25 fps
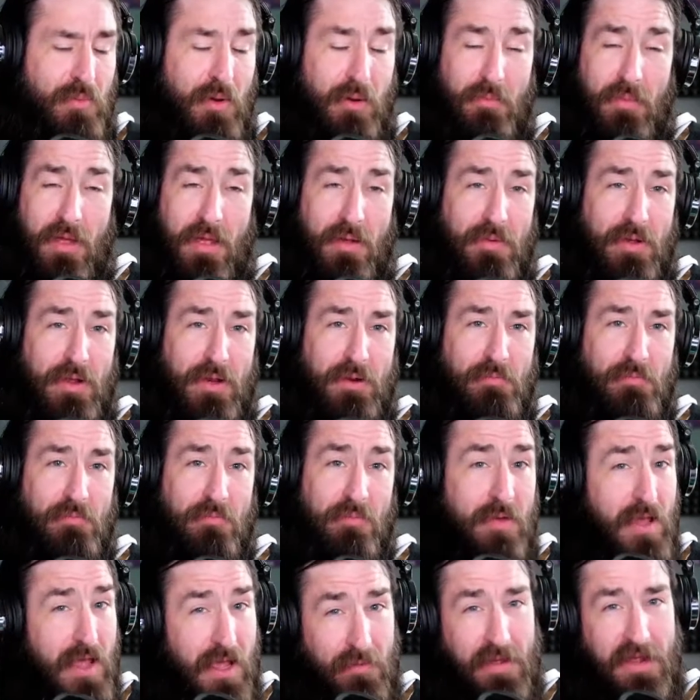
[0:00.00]
But
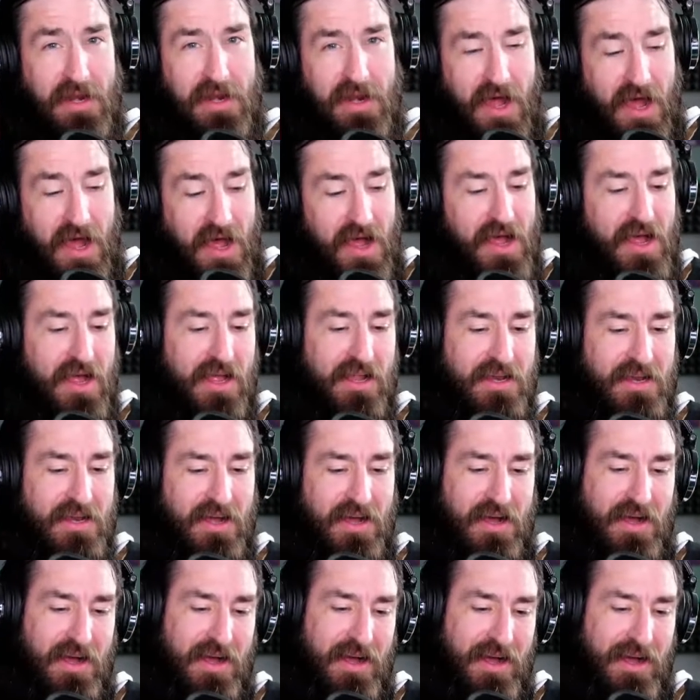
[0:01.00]
maybe not.
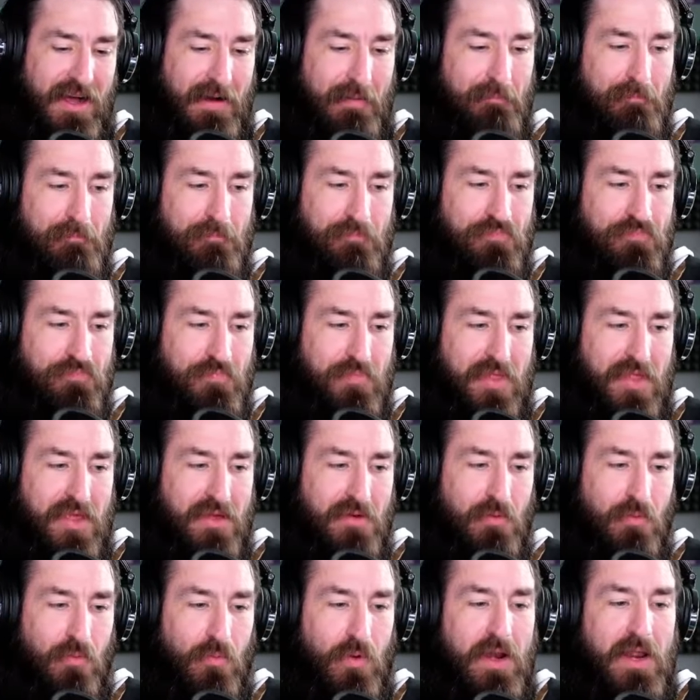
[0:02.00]

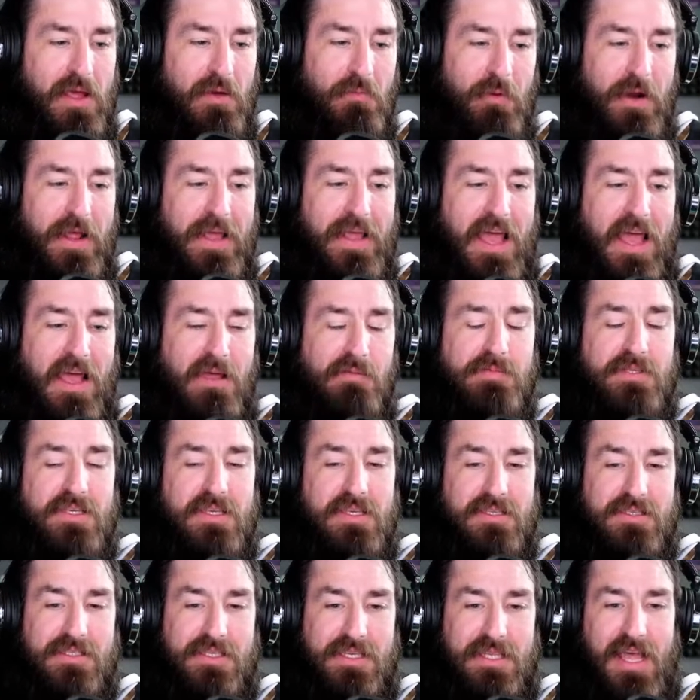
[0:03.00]
When it came
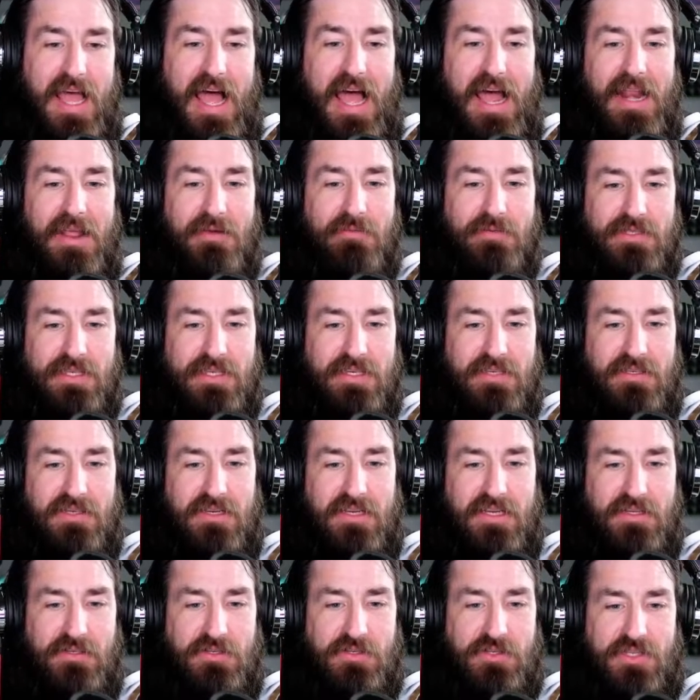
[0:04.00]
to that, it was
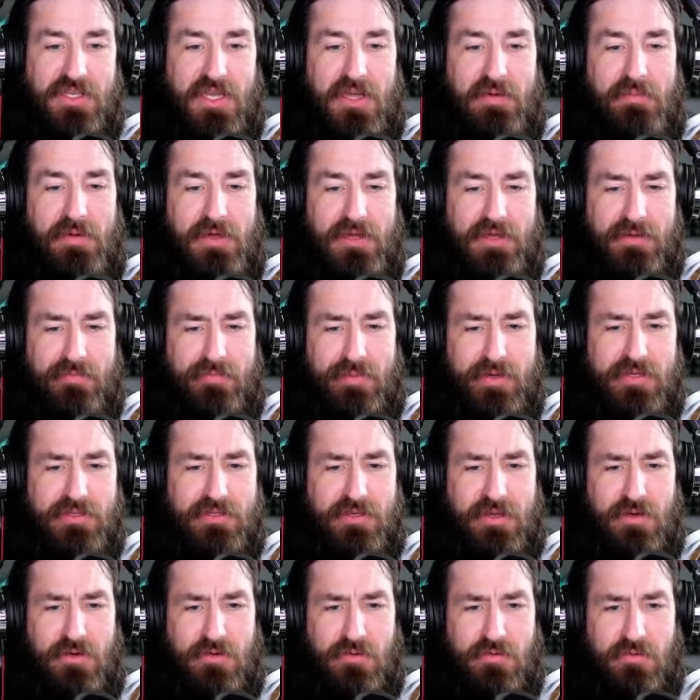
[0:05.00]
interesting.
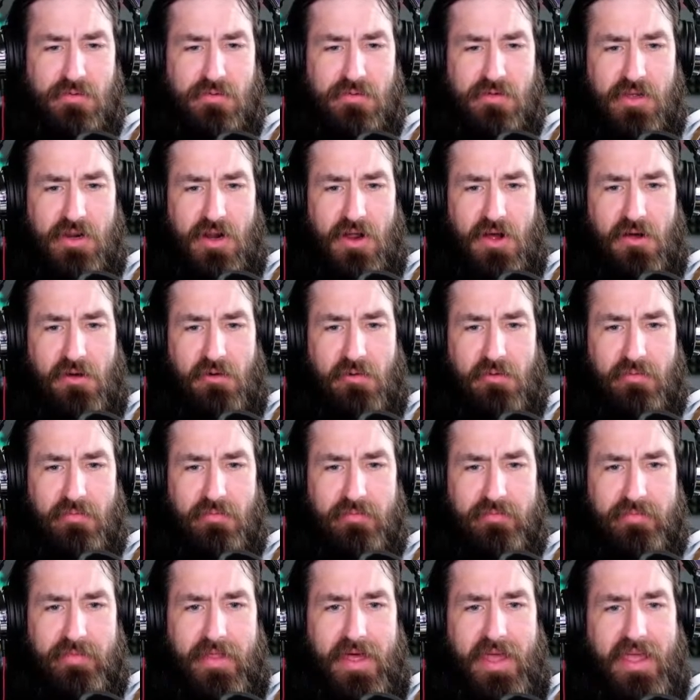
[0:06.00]
Bisco,
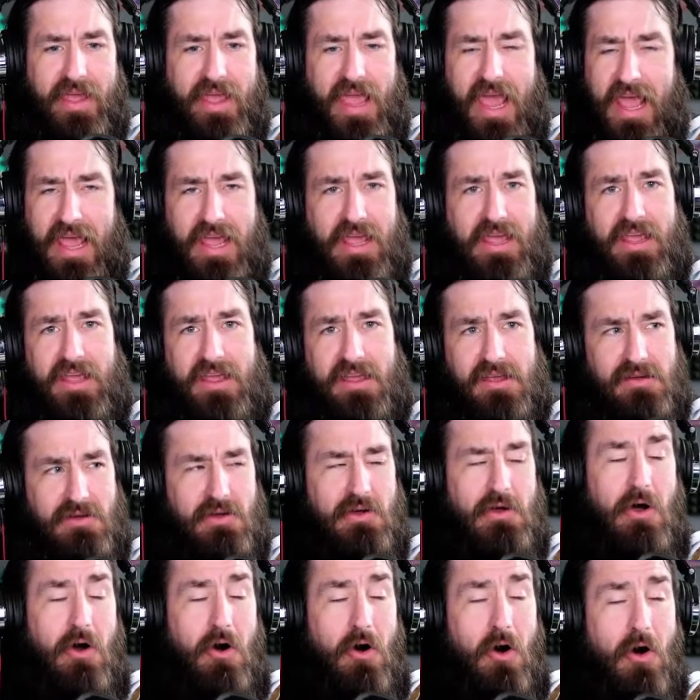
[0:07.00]
like, hey,
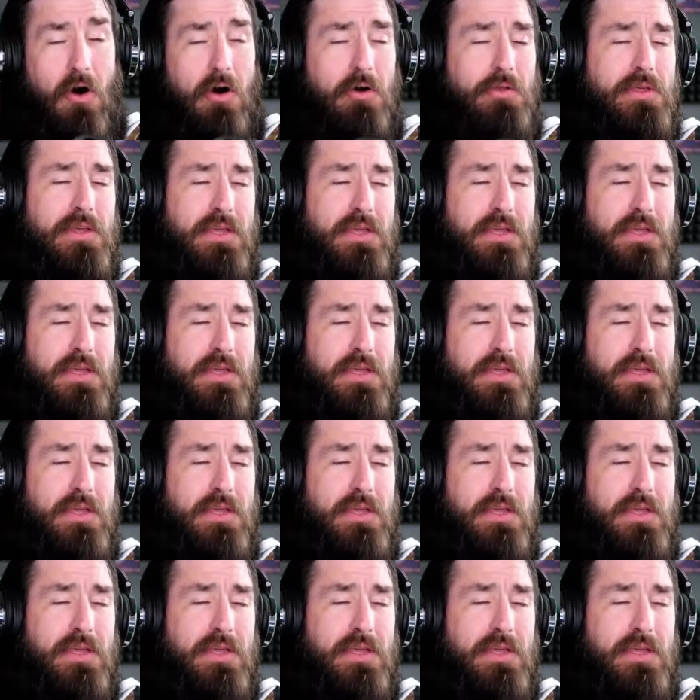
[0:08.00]
all